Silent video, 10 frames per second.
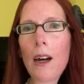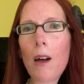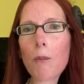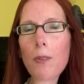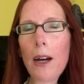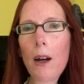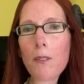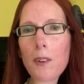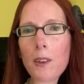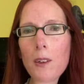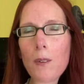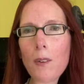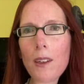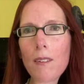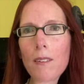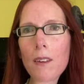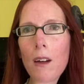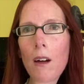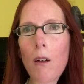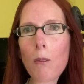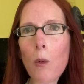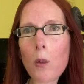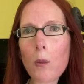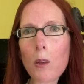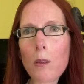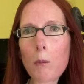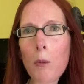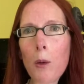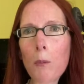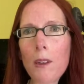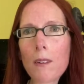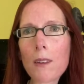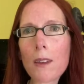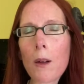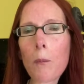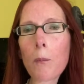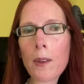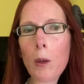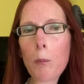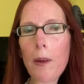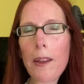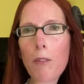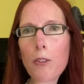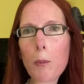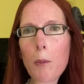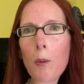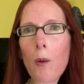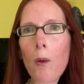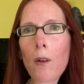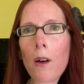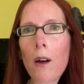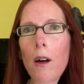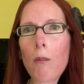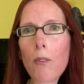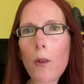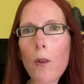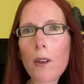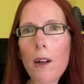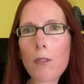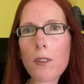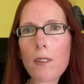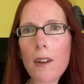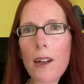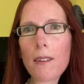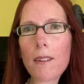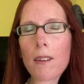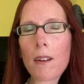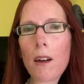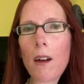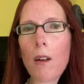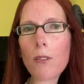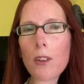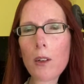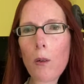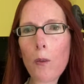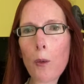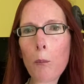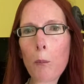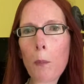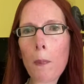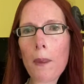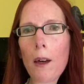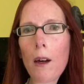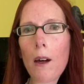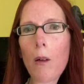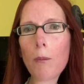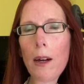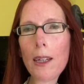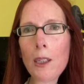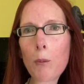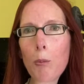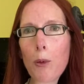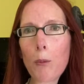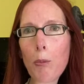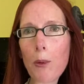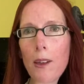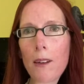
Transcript: I was going to call these awkward moments, but after a bit more thought, I've decided to call them inappropriate